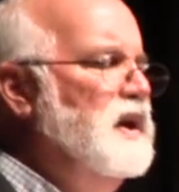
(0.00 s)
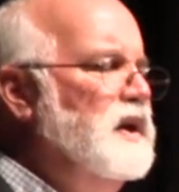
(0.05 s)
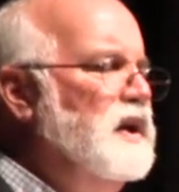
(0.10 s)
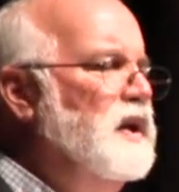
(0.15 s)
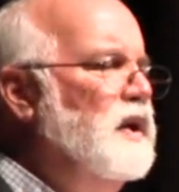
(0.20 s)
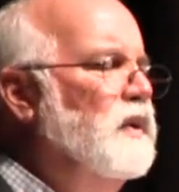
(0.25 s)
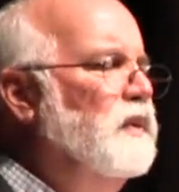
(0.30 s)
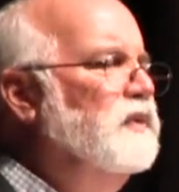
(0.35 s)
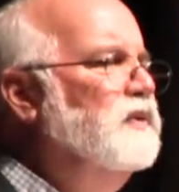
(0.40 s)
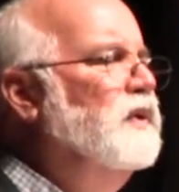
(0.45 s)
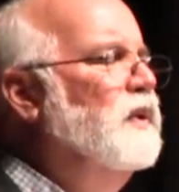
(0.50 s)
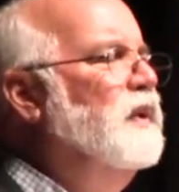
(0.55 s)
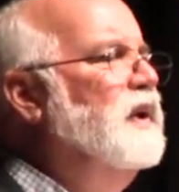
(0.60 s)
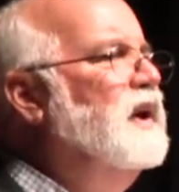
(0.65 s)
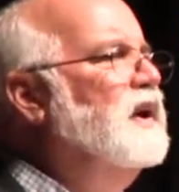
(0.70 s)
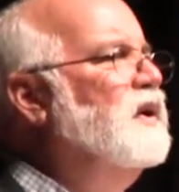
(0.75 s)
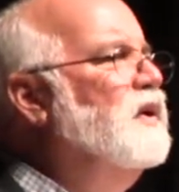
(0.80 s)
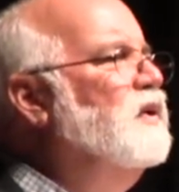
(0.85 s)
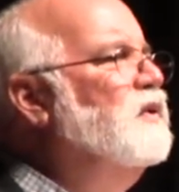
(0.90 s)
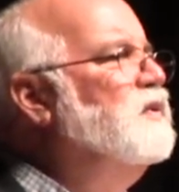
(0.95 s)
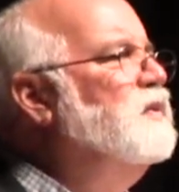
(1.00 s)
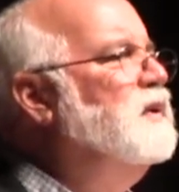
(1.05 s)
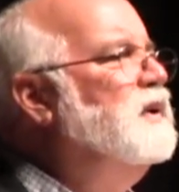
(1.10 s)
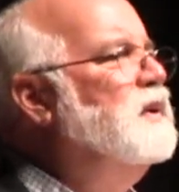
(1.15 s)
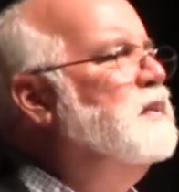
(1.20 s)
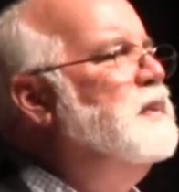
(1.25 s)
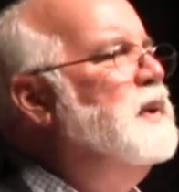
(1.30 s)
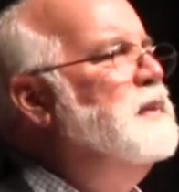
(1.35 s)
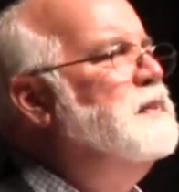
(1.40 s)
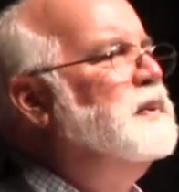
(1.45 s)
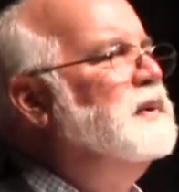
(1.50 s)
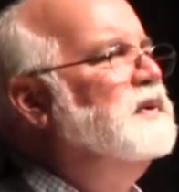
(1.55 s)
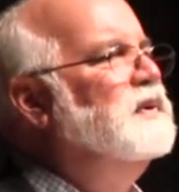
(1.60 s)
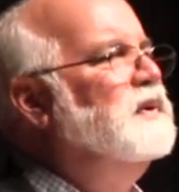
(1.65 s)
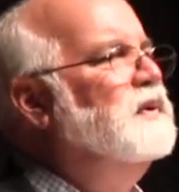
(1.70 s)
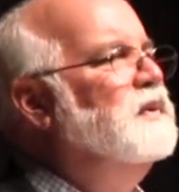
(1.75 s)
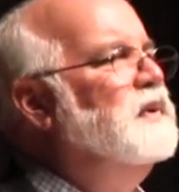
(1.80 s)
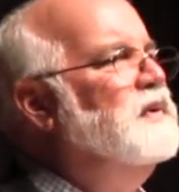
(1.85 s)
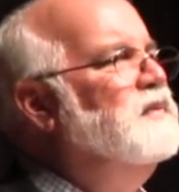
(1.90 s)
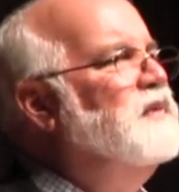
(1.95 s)
you know, so it occurs to people
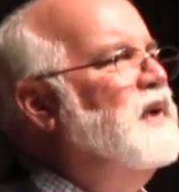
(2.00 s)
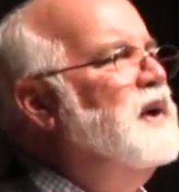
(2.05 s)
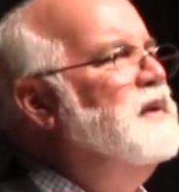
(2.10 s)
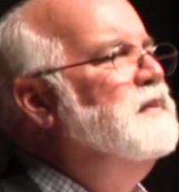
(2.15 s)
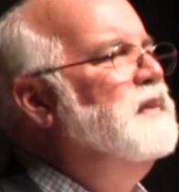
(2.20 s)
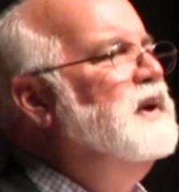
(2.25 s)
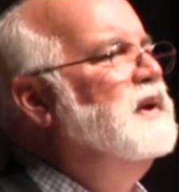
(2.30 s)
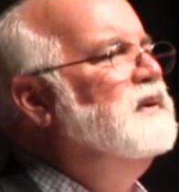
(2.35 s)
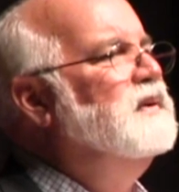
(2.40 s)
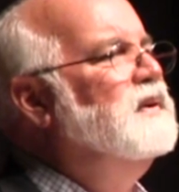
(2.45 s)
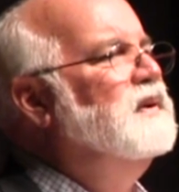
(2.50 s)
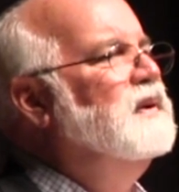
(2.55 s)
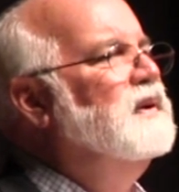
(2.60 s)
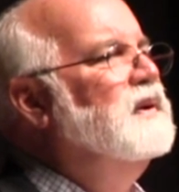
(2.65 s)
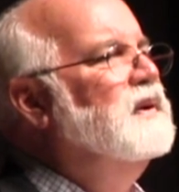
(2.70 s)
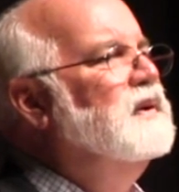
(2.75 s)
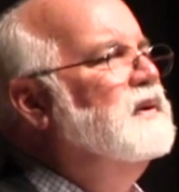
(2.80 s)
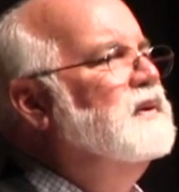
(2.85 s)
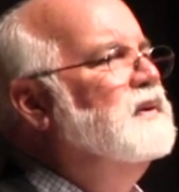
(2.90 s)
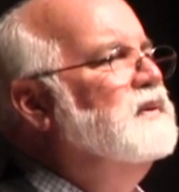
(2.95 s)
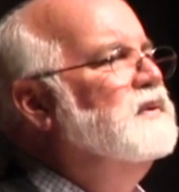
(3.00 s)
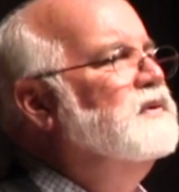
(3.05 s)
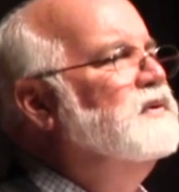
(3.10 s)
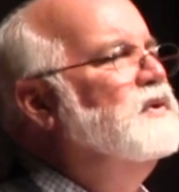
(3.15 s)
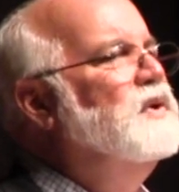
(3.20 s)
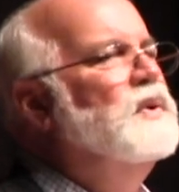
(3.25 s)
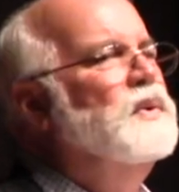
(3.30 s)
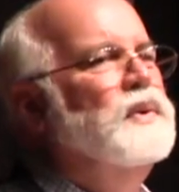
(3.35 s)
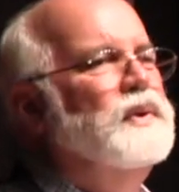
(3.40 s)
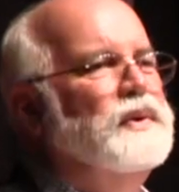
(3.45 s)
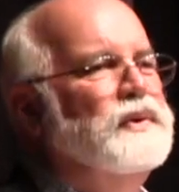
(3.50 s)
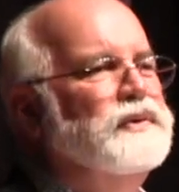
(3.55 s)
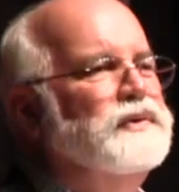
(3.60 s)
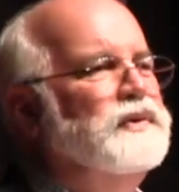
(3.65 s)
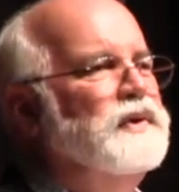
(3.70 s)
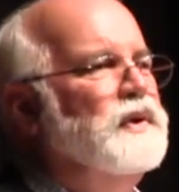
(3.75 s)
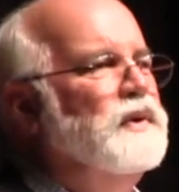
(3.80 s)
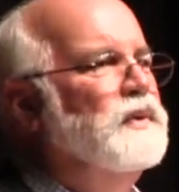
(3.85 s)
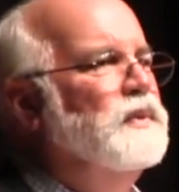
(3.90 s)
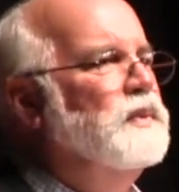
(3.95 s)
to invite me to uh,
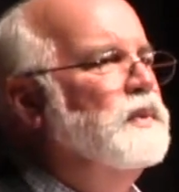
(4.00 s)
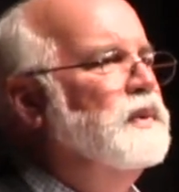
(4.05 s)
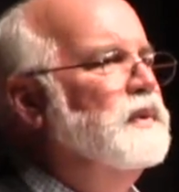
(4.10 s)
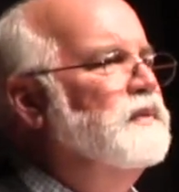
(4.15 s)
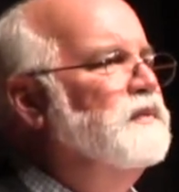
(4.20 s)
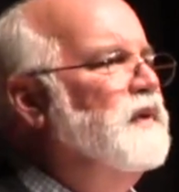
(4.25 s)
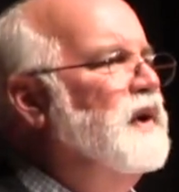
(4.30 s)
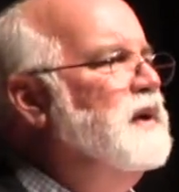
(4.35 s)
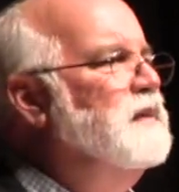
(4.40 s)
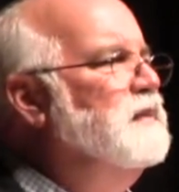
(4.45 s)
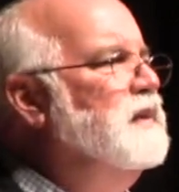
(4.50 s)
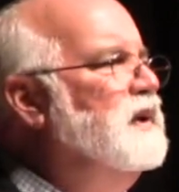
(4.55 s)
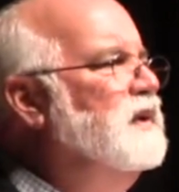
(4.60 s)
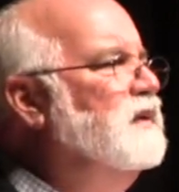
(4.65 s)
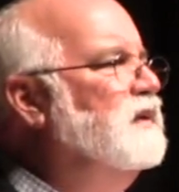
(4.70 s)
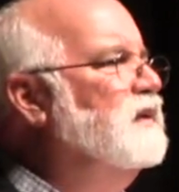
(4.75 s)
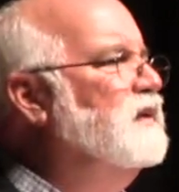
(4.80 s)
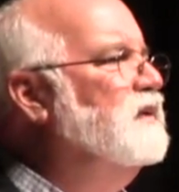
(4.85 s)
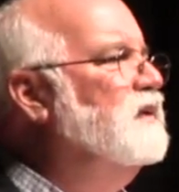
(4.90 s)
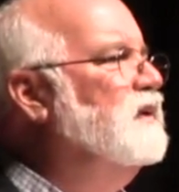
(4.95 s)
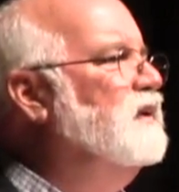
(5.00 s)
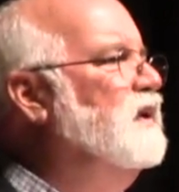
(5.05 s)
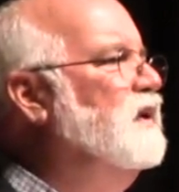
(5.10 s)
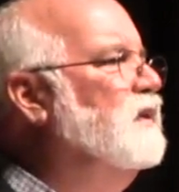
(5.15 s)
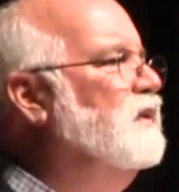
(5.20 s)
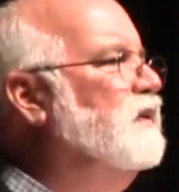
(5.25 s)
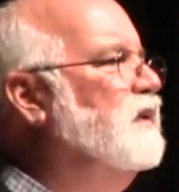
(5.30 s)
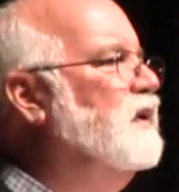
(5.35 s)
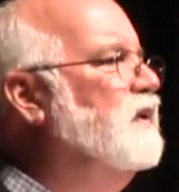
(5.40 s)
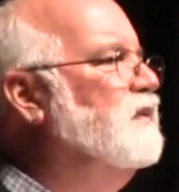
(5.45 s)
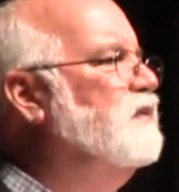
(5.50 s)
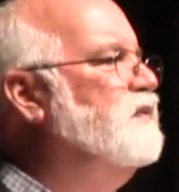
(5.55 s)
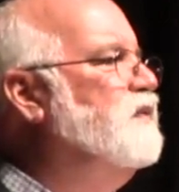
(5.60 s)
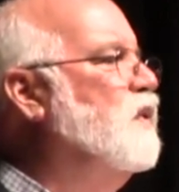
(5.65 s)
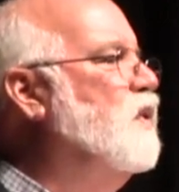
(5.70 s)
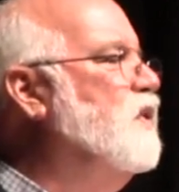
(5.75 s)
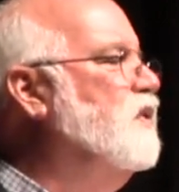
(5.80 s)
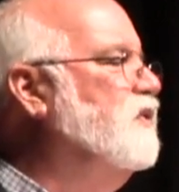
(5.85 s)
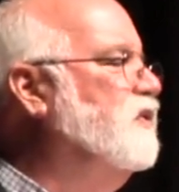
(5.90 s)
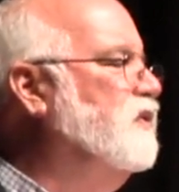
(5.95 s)
schools, you know, will invite me, uh, you know, they'll
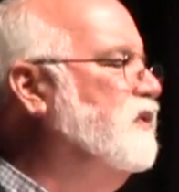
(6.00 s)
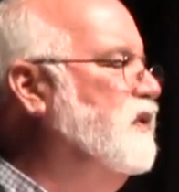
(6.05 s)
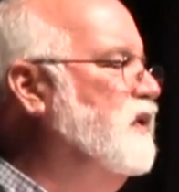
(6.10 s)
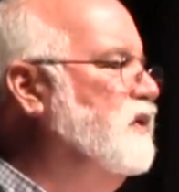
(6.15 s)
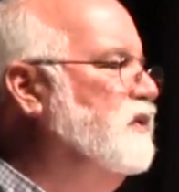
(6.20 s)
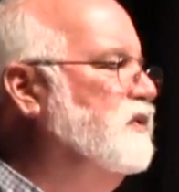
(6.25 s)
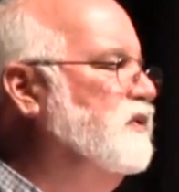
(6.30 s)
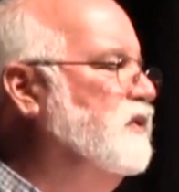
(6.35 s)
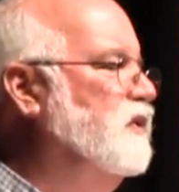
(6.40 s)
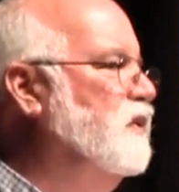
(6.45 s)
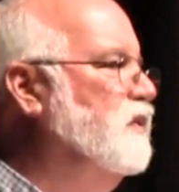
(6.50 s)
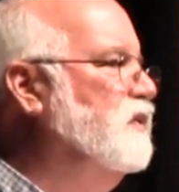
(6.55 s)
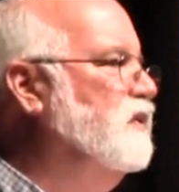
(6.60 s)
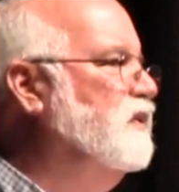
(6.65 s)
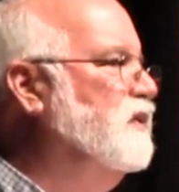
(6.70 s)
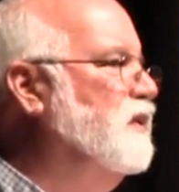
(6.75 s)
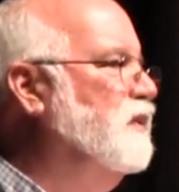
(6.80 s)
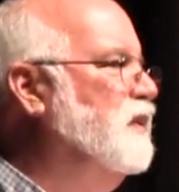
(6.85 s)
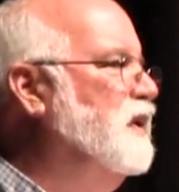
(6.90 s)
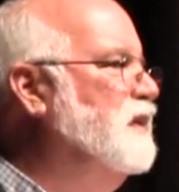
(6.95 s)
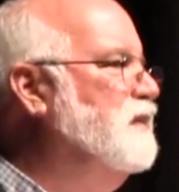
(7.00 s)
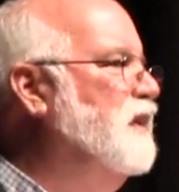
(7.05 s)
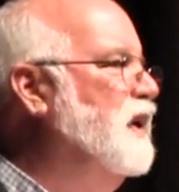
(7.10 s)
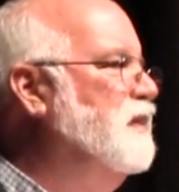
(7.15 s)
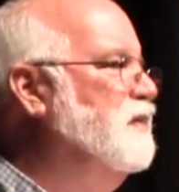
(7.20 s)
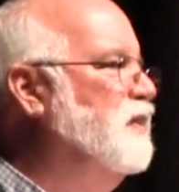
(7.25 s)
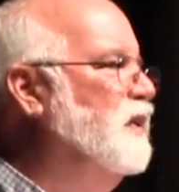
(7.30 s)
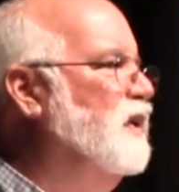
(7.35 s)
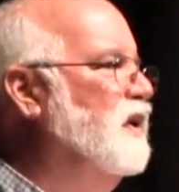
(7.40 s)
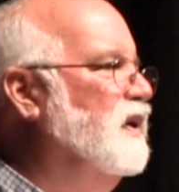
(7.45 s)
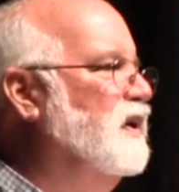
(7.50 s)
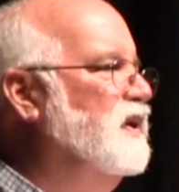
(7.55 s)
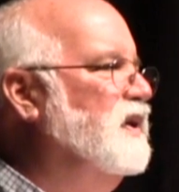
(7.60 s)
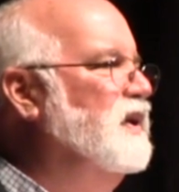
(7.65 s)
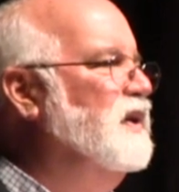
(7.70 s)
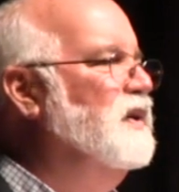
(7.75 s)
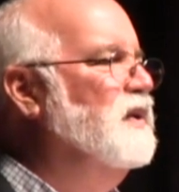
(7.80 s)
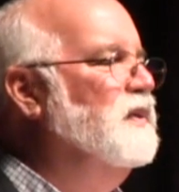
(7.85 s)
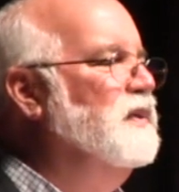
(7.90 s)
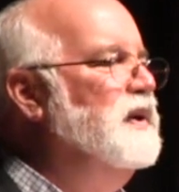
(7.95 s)
force their students to read my book,
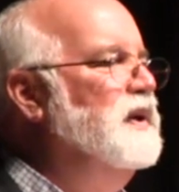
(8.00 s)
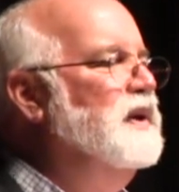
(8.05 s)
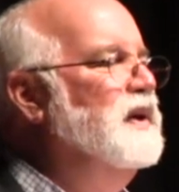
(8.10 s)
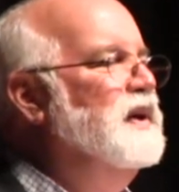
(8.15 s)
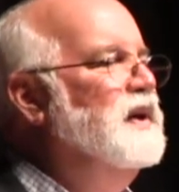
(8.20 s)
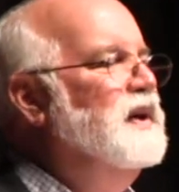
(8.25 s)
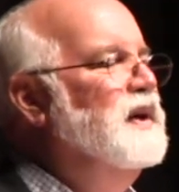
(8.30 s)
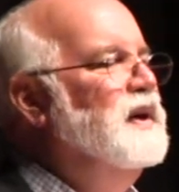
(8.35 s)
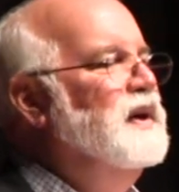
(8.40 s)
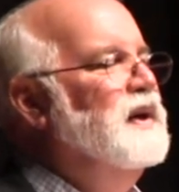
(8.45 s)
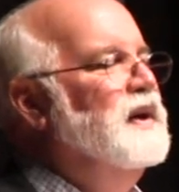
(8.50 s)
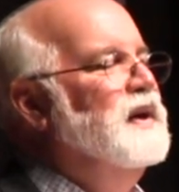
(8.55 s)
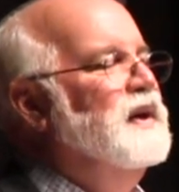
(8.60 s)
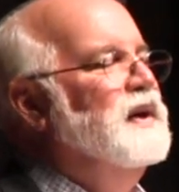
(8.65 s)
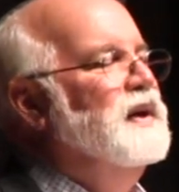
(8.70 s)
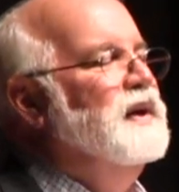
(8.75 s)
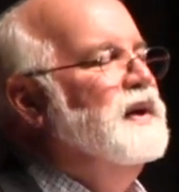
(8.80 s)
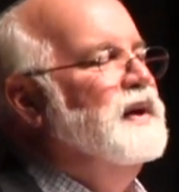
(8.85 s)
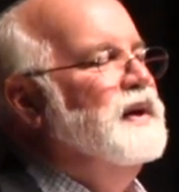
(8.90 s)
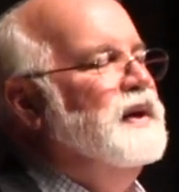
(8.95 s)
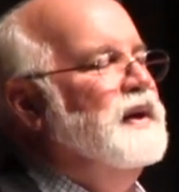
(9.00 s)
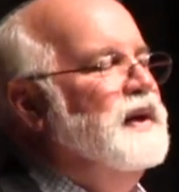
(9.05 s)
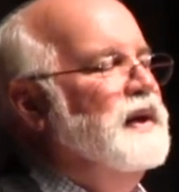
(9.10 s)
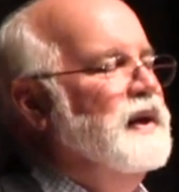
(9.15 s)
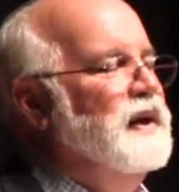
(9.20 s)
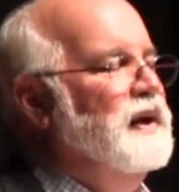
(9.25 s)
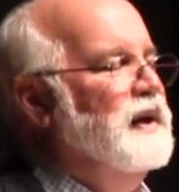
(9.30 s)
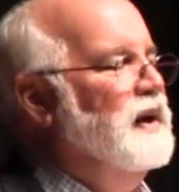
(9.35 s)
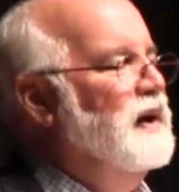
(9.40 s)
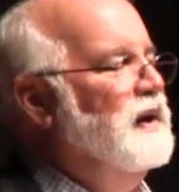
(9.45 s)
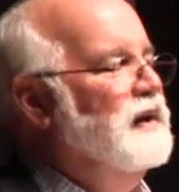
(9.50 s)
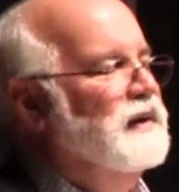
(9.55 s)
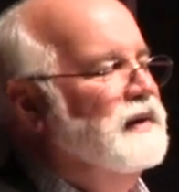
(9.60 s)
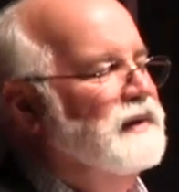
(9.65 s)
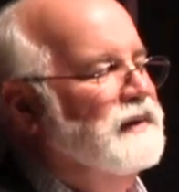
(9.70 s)
you know, and, and,